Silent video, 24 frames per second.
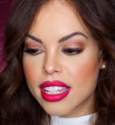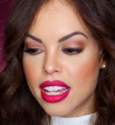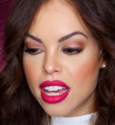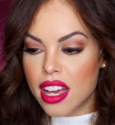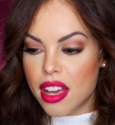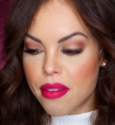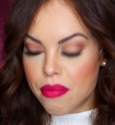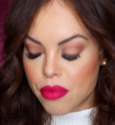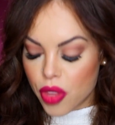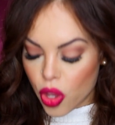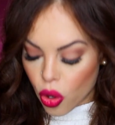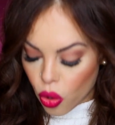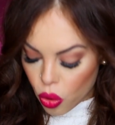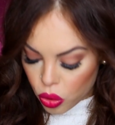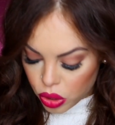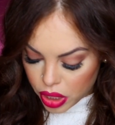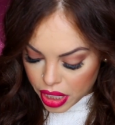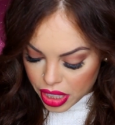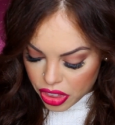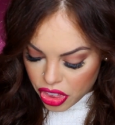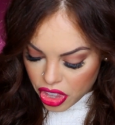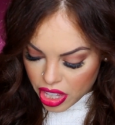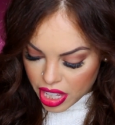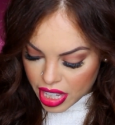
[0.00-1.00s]
The
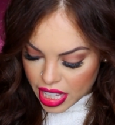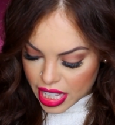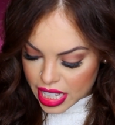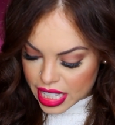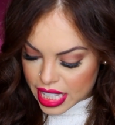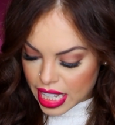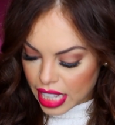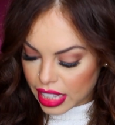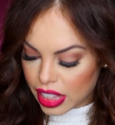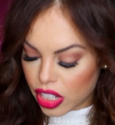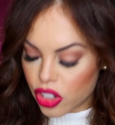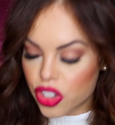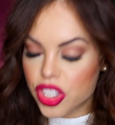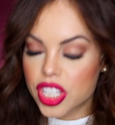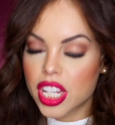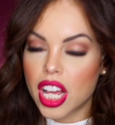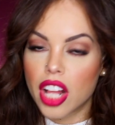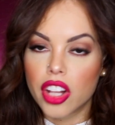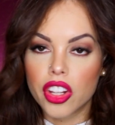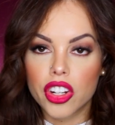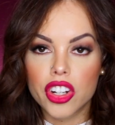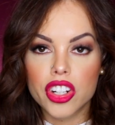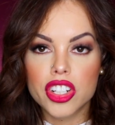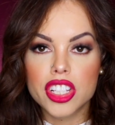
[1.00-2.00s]
only thing is, like, there's
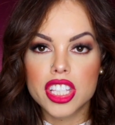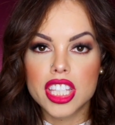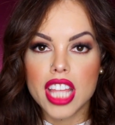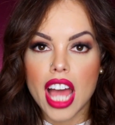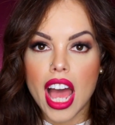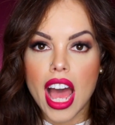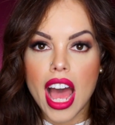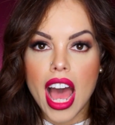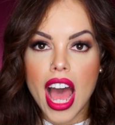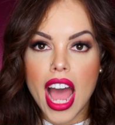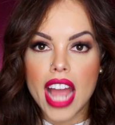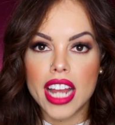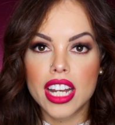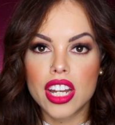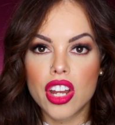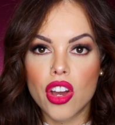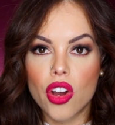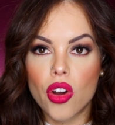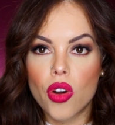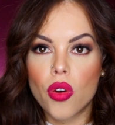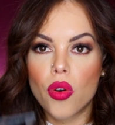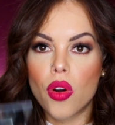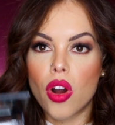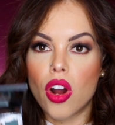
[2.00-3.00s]
colors that I
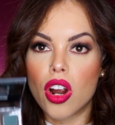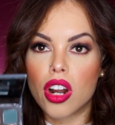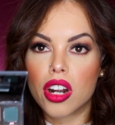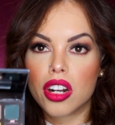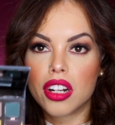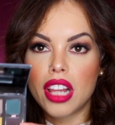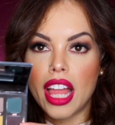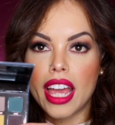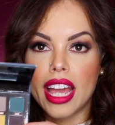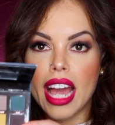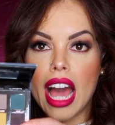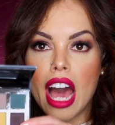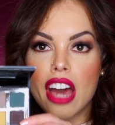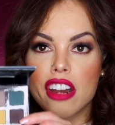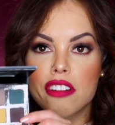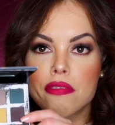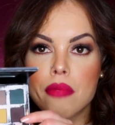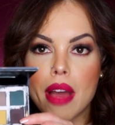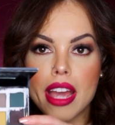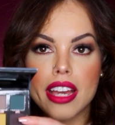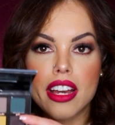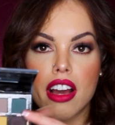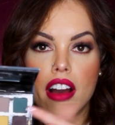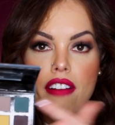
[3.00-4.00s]
know are like out
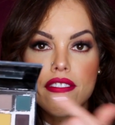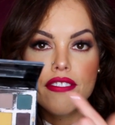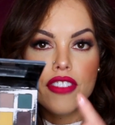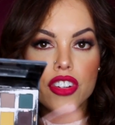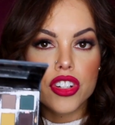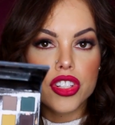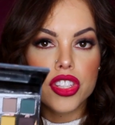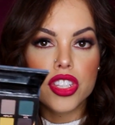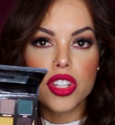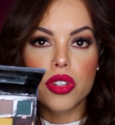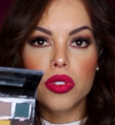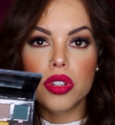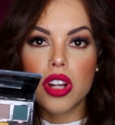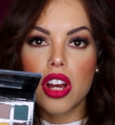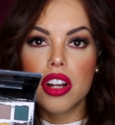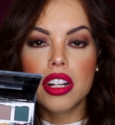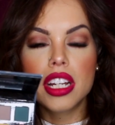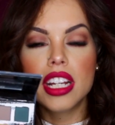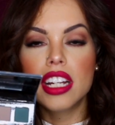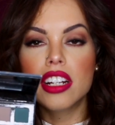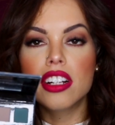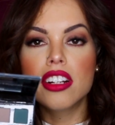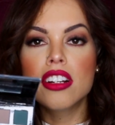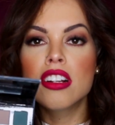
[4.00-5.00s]
of my comfort zone
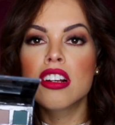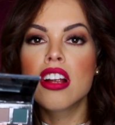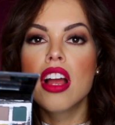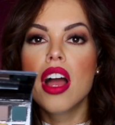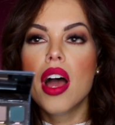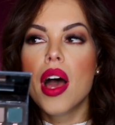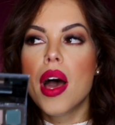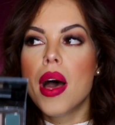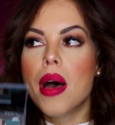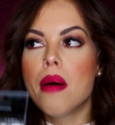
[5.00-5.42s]
on here.